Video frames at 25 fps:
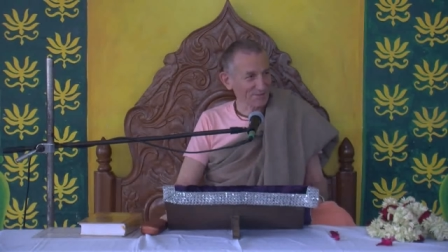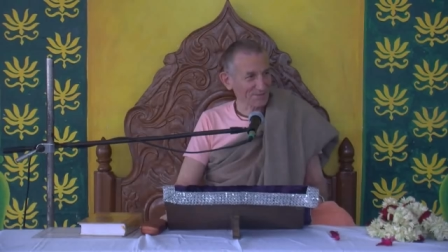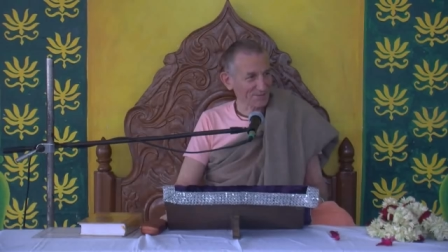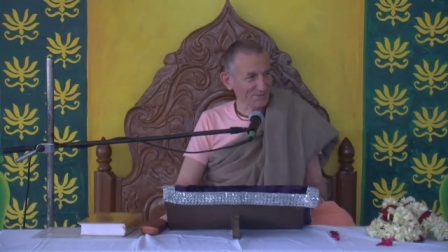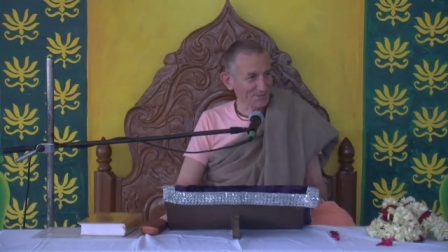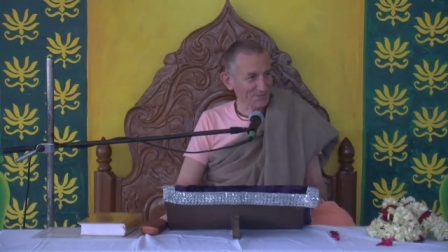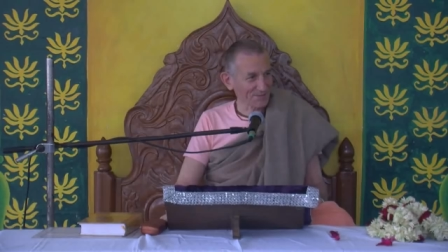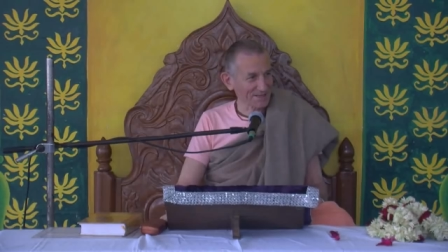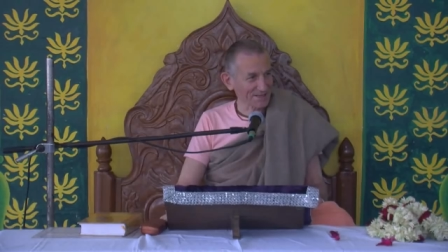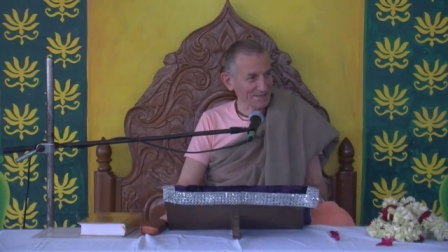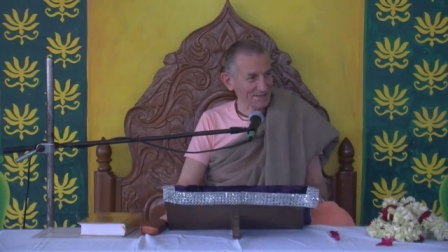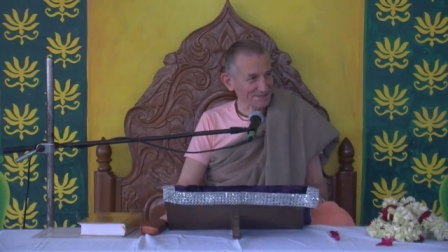from
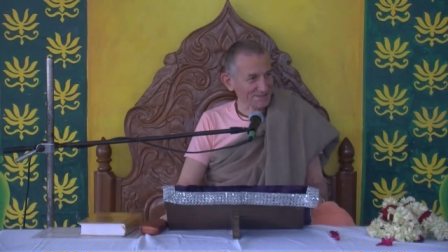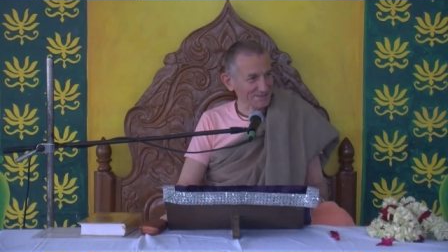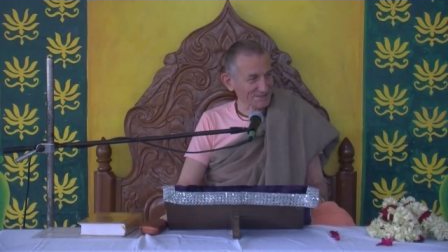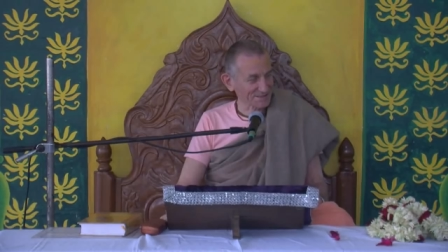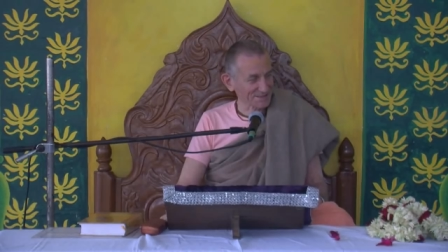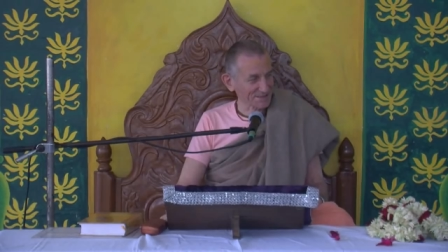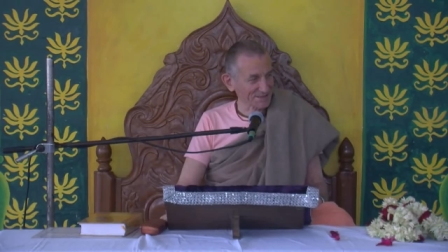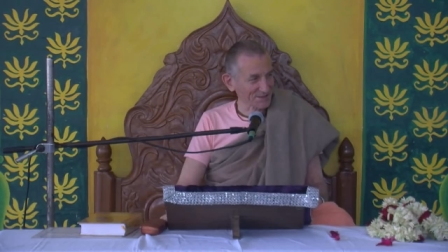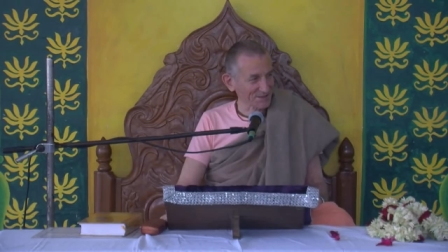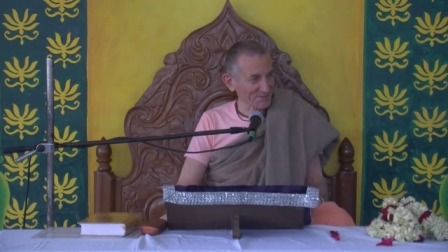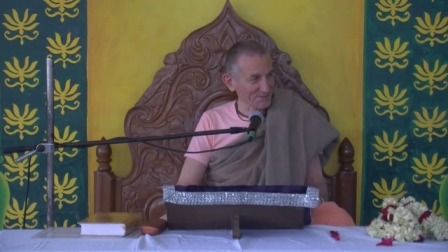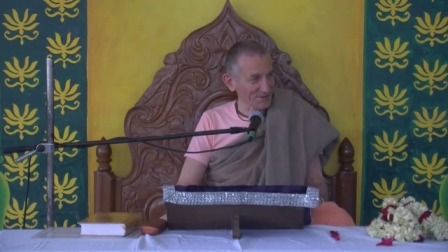the
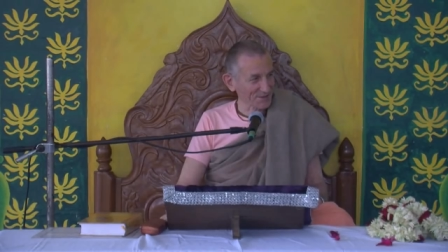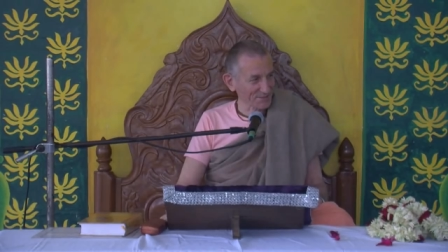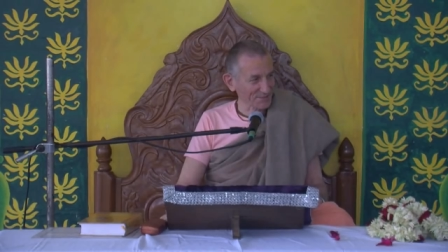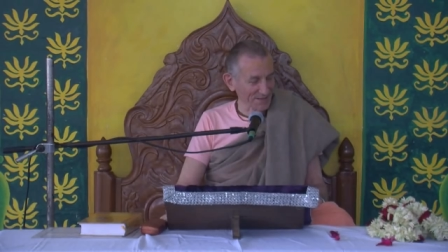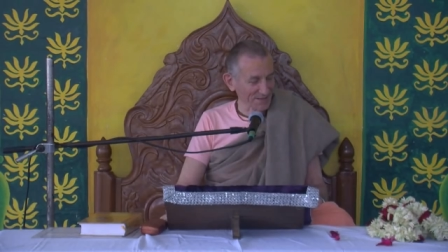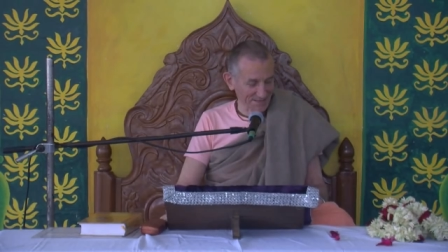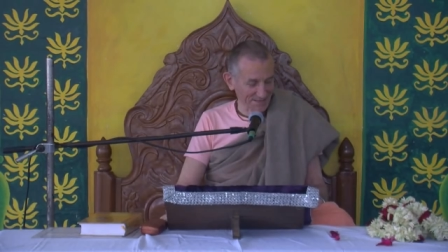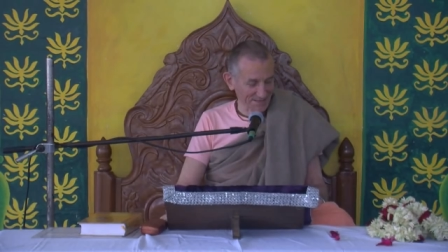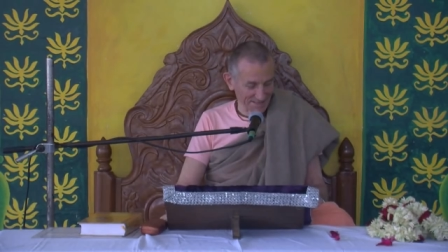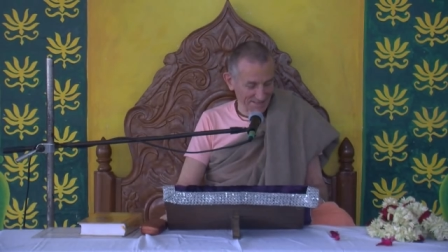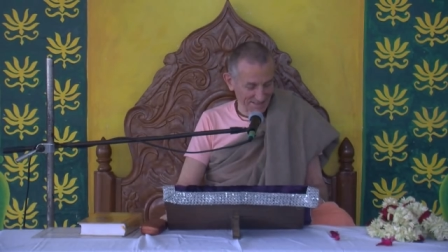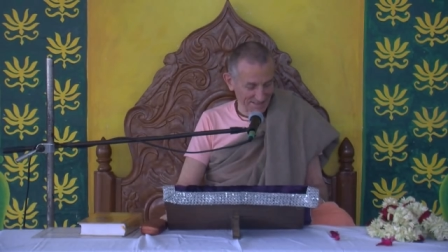Vedas, in the Rig
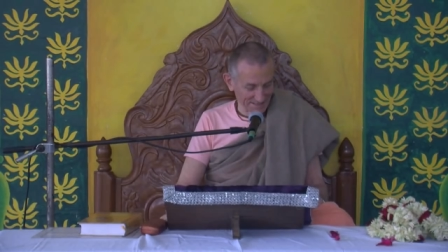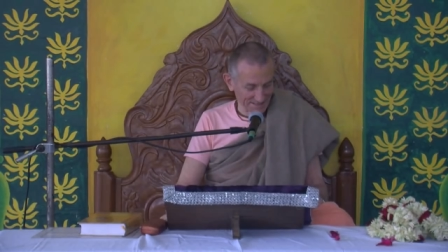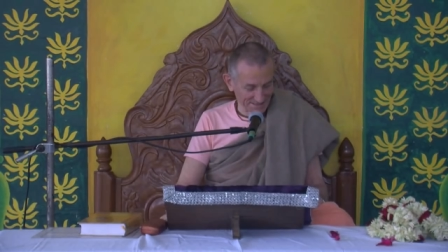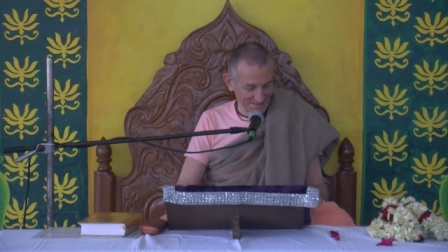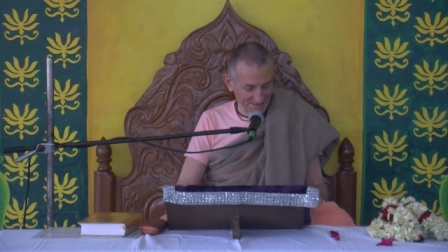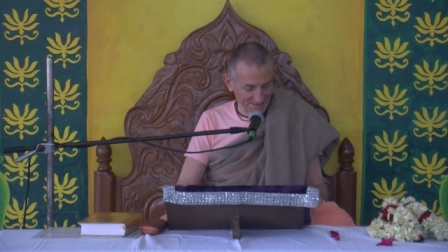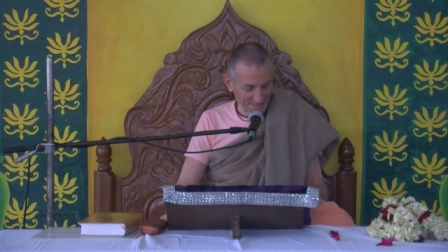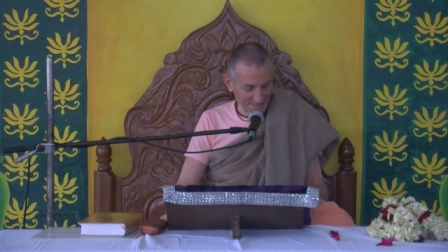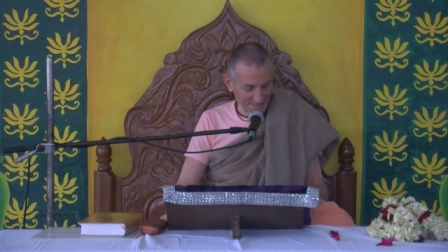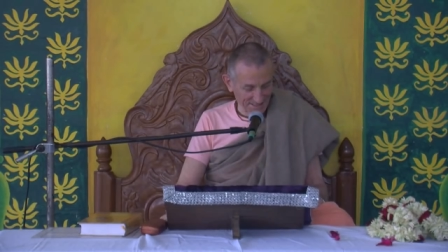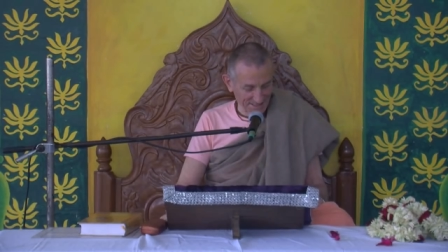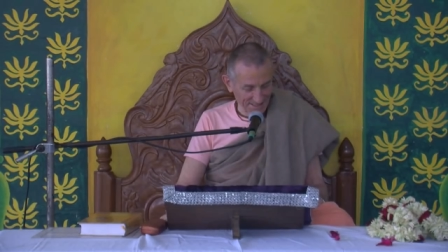Veda
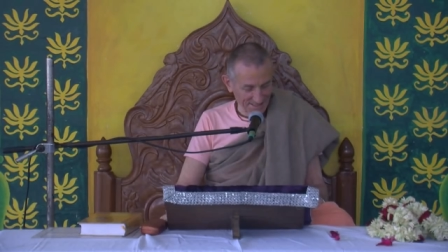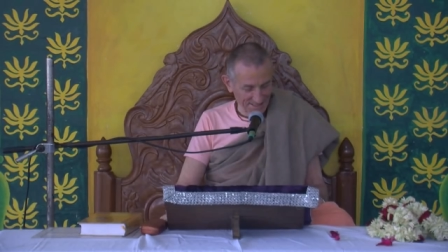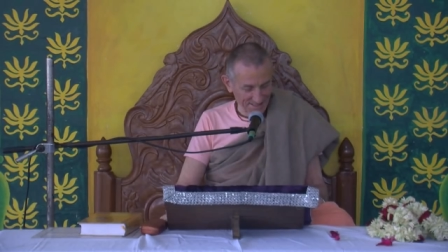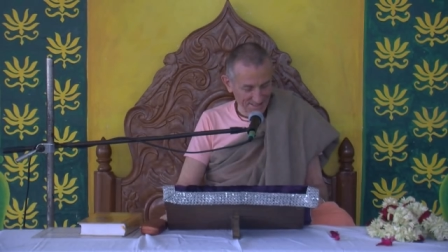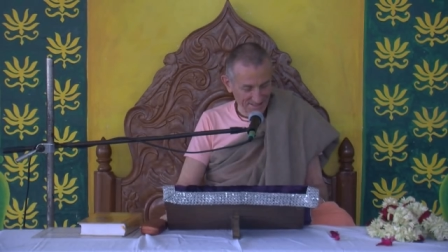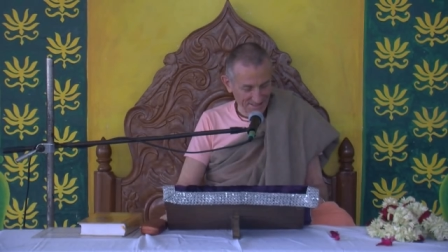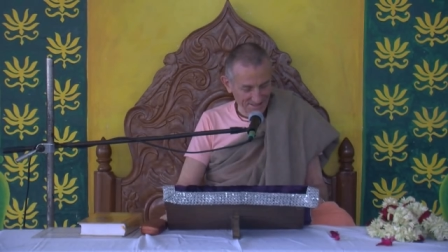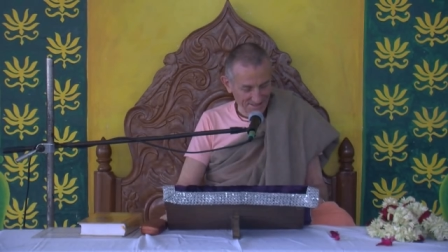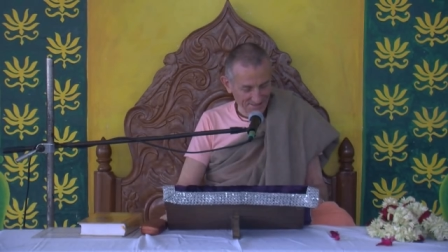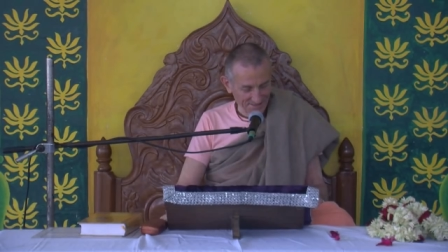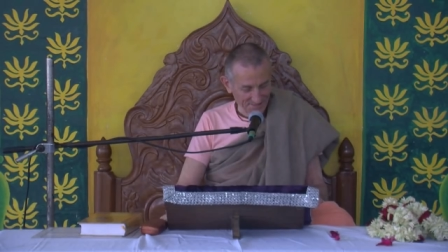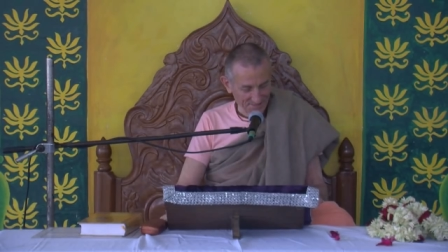it is
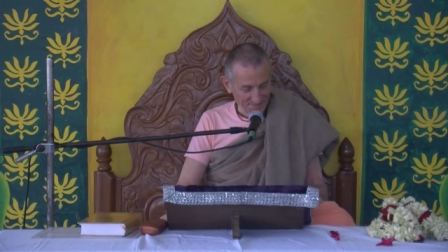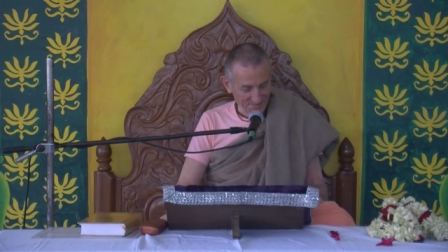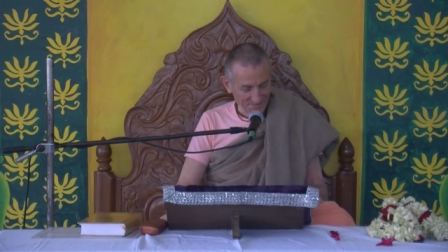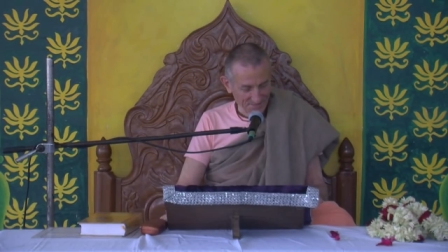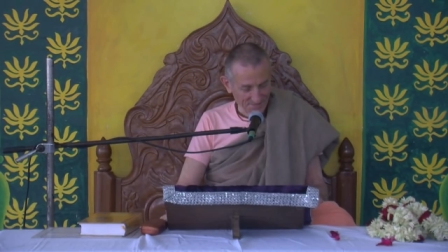said,